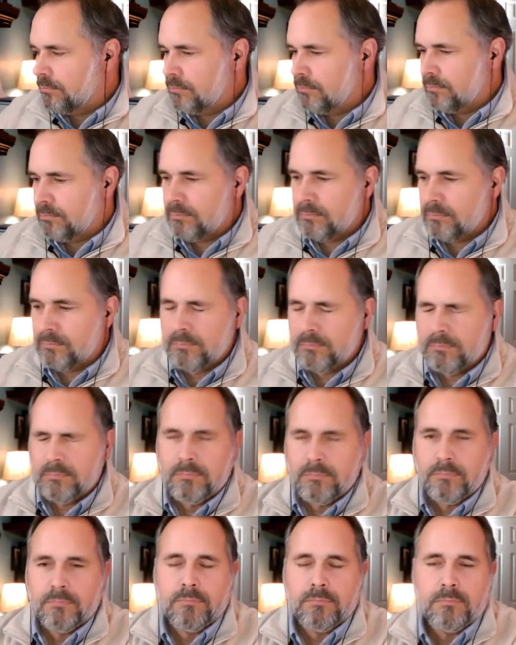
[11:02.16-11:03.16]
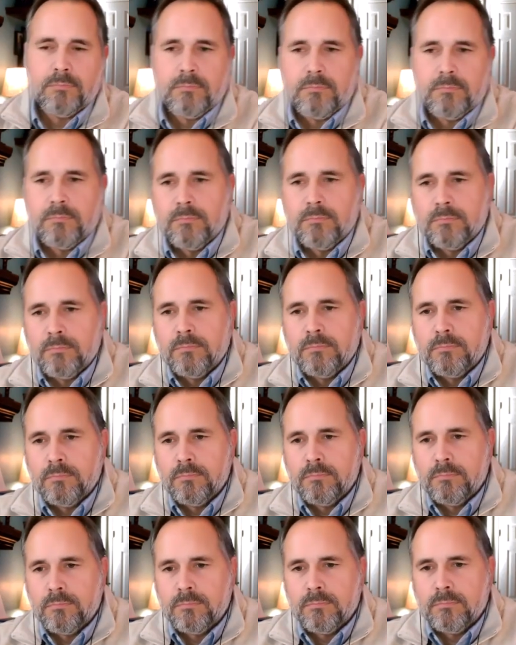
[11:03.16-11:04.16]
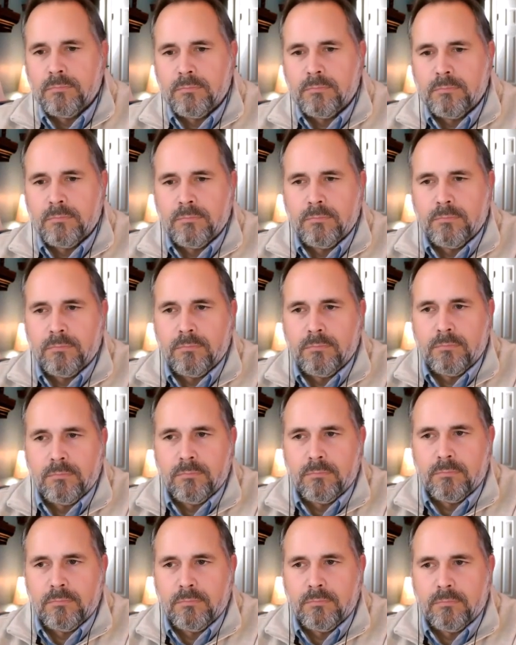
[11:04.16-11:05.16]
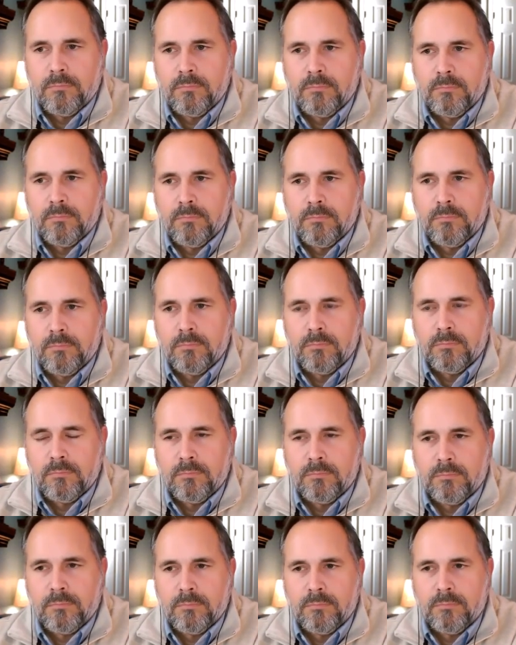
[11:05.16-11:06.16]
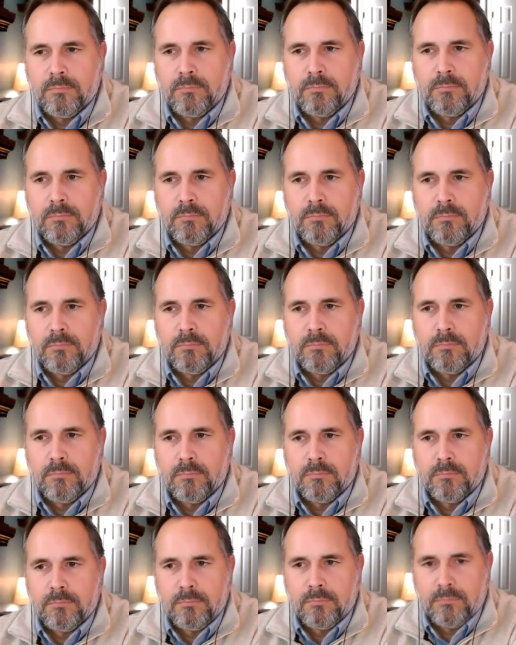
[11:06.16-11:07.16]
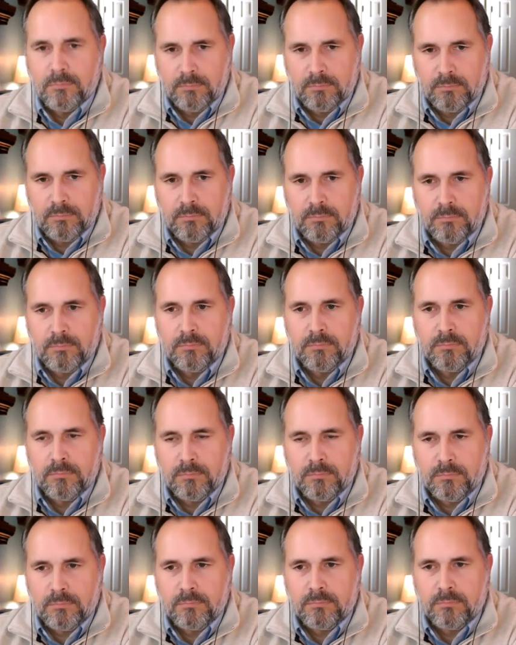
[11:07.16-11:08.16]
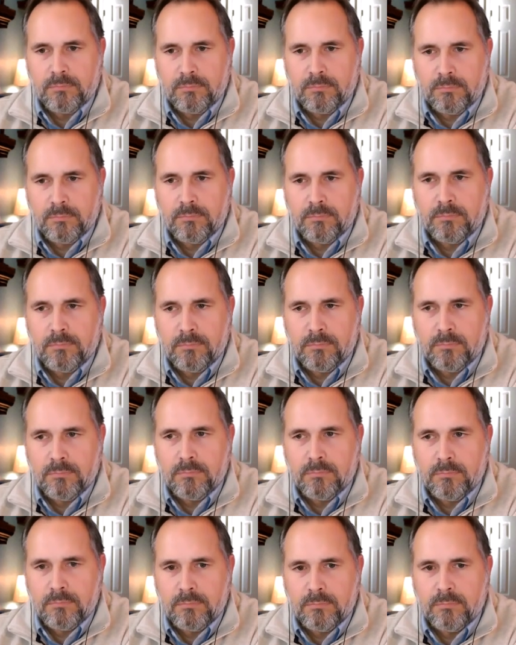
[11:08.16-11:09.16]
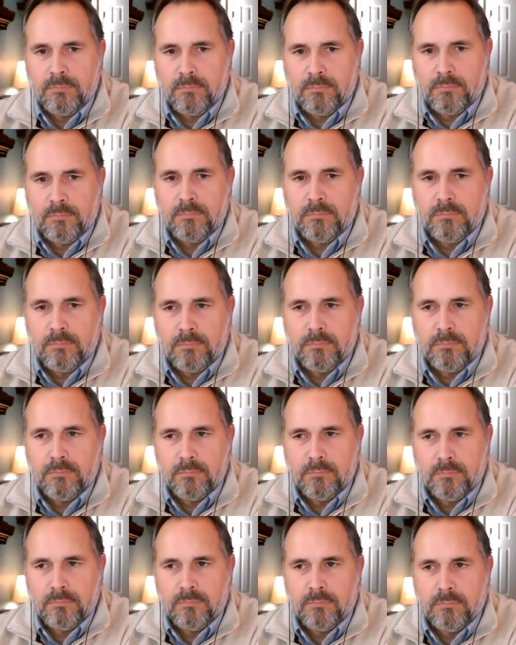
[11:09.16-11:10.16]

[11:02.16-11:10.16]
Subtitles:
This person isn't speaking.